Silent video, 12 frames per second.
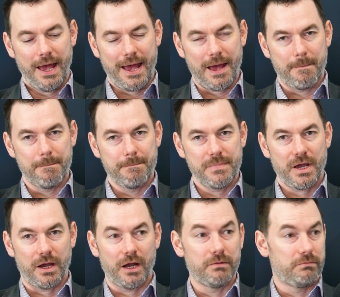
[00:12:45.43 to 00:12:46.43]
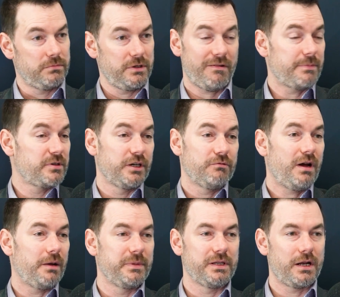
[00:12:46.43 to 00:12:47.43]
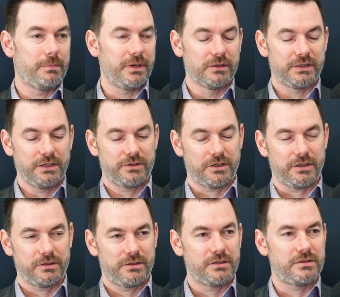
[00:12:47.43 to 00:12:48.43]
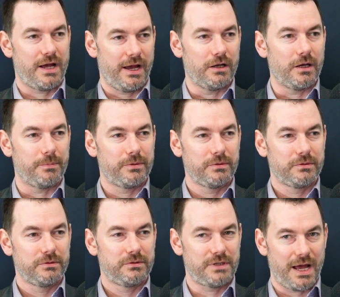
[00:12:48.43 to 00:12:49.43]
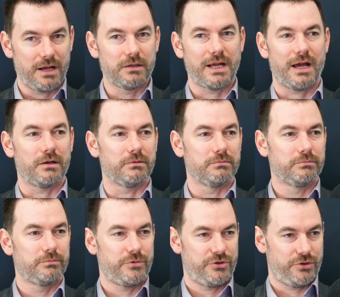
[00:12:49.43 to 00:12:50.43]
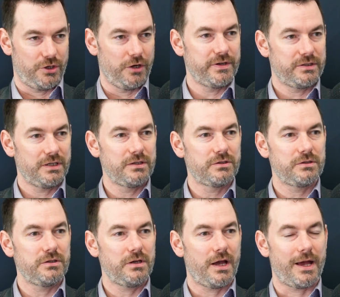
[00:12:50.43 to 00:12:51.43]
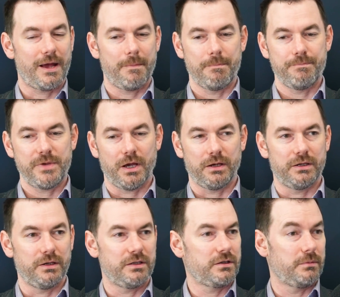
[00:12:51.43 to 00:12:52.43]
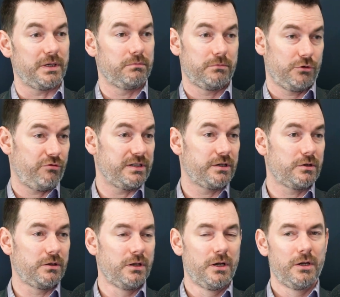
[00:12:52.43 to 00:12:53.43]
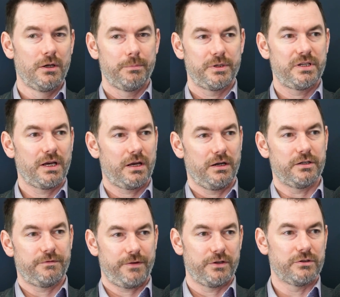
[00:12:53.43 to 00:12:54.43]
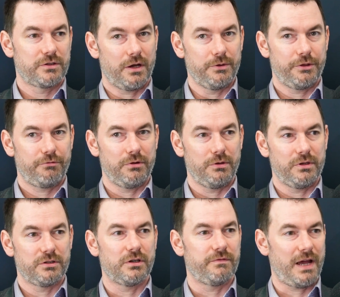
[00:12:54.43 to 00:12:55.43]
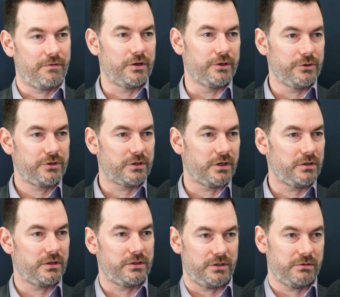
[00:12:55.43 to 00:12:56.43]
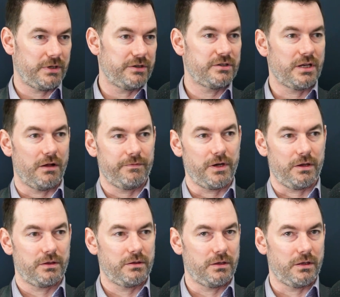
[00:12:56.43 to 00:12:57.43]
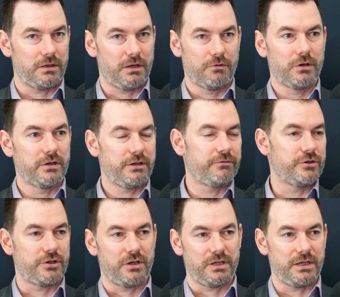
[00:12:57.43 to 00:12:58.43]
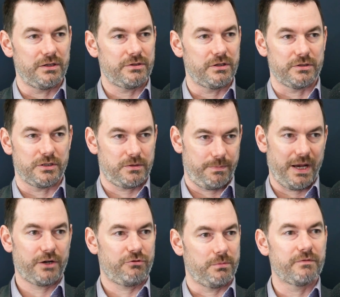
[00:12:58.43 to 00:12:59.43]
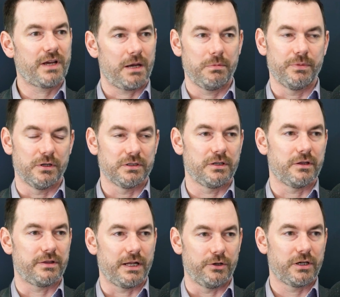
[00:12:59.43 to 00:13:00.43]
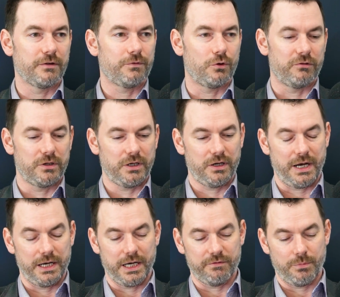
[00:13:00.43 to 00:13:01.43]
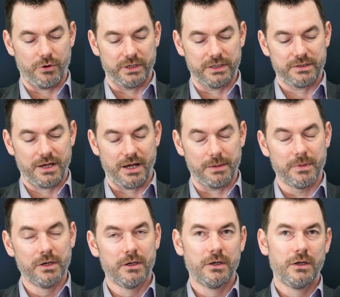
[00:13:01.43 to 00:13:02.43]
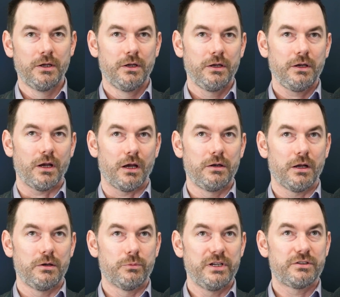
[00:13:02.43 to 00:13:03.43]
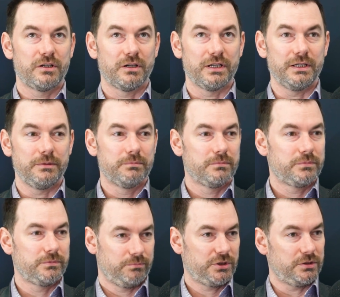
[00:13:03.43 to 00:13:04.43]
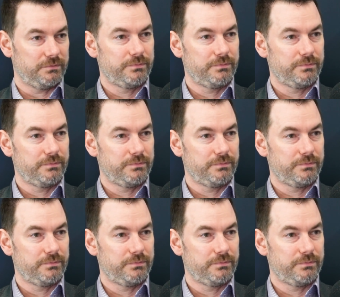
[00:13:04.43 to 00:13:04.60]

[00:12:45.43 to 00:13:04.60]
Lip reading: And you're absolutely right. I mean, that ability to dial up, dial down services is going to be critical, particularly as funds go through the sort of evolution. And as you said yourself, they're all on different journeys. There's a spectrum of capability that they're looking for at any given point in time. And we certainly sort of